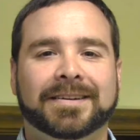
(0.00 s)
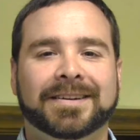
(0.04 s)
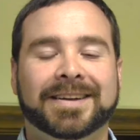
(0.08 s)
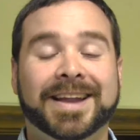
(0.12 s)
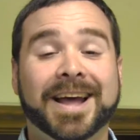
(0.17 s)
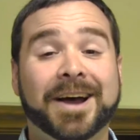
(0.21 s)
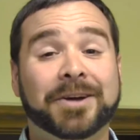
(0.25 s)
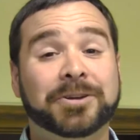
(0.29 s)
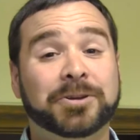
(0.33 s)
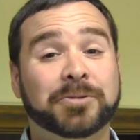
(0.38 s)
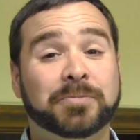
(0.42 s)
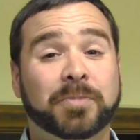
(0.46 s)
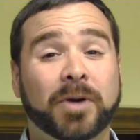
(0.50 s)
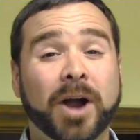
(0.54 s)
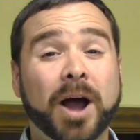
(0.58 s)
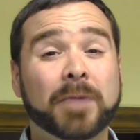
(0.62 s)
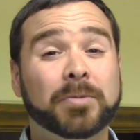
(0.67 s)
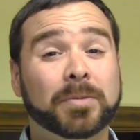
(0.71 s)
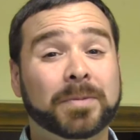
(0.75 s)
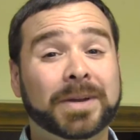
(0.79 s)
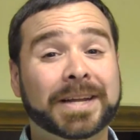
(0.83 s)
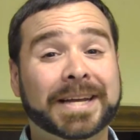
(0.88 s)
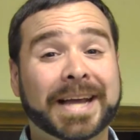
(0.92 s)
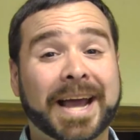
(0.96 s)
Now, you
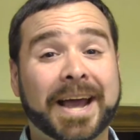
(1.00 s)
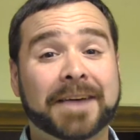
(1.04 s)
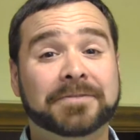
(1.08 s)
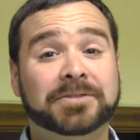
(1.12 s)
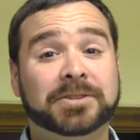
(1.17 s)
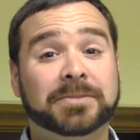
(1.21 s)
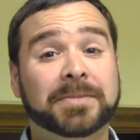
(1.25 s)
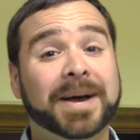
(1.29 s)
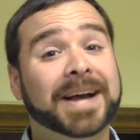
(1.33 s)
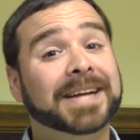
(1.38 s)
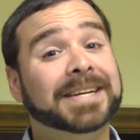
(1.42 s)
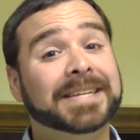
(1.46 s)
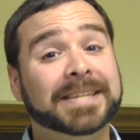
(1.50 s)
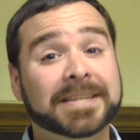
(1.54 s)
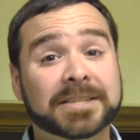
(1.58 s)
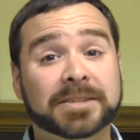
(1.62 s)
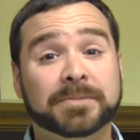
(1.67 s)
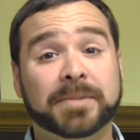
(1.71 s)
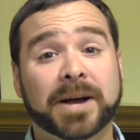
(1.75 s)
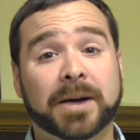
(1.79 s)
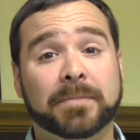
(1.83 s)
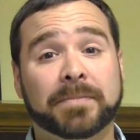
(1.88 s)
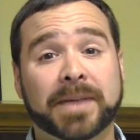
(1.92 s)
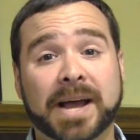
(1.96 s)
probably have some ideas
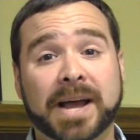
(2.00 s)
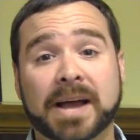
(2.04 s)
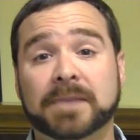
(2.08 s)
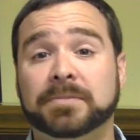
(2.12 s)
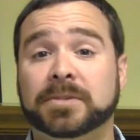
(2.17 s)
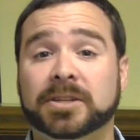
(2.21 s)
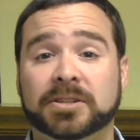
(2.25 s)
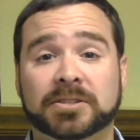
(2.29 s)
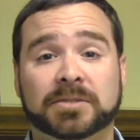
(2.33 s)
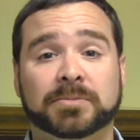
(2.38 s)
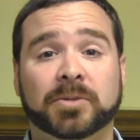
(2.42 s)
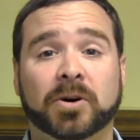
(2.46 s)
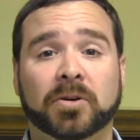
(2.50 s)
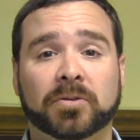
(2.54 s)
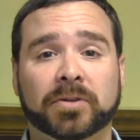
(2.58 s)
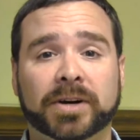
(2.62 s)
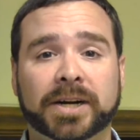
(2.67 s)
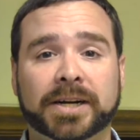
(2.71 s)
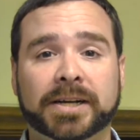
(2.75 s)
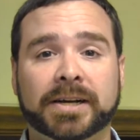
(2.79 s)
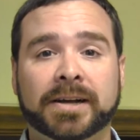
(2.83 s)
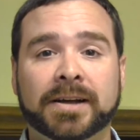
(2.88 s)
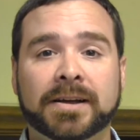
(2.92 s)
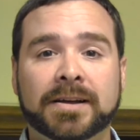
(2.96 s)
about baptism
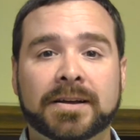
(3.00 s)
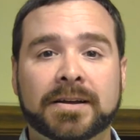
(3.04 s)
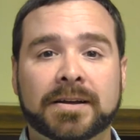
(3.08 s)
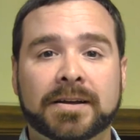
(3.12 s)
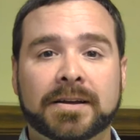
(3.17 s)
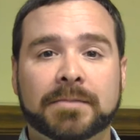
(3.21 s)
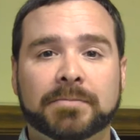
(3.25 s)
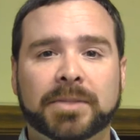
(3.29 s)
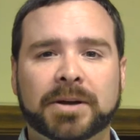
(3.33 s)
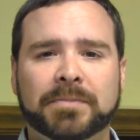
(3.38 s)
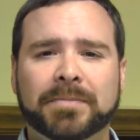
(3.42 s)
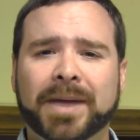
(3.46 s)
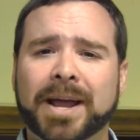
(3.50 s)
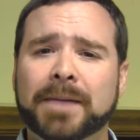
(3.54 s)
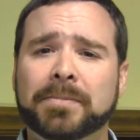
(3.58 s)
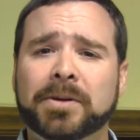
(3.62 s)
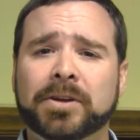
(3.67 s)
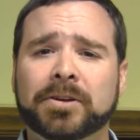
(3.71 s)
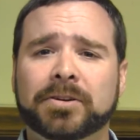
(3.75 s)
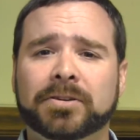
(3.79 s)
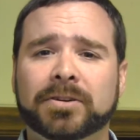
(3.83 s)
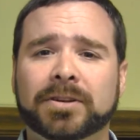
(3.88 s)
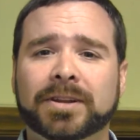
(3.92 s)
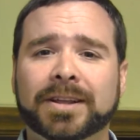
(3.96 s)
already, but maybe
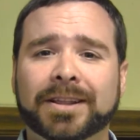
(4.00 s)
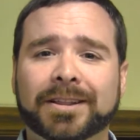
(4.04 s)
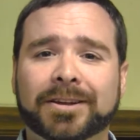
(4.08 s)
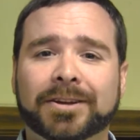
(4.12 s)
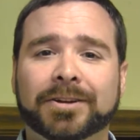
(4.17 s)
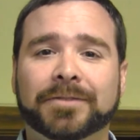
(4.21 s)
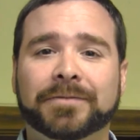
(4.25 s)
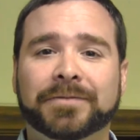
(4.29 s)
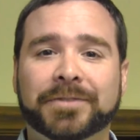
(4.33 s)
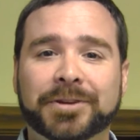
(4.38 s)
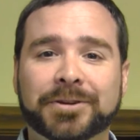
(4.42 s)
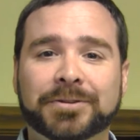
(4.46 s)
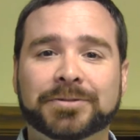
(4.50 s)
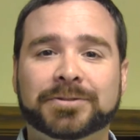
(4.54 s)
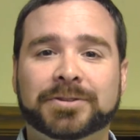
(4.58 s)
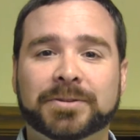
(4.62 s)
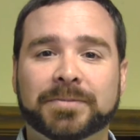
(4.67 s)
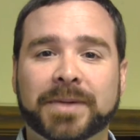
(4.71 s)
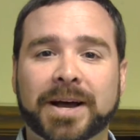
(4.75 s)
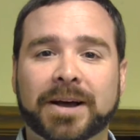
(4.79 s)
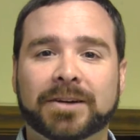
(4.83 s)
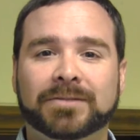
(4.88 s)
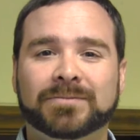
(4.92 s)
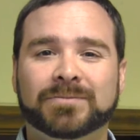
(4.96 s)
you're a little confused
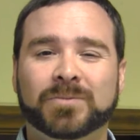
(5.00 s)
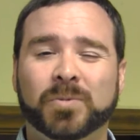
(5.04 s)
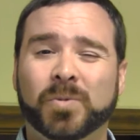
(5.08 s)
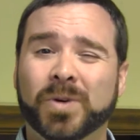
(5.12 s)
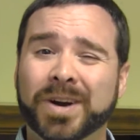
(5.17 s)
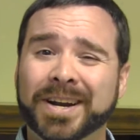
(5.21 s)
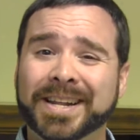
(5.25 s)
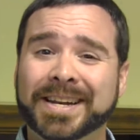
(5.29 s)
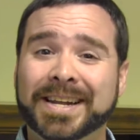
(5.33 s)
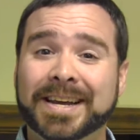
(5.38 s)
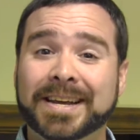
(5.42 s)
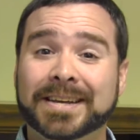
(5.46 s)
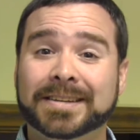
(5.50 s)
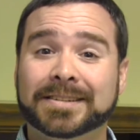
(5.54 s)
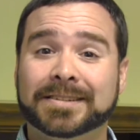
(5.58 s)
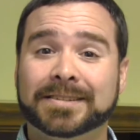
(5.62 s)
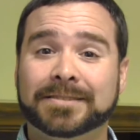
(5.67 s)
about what it is.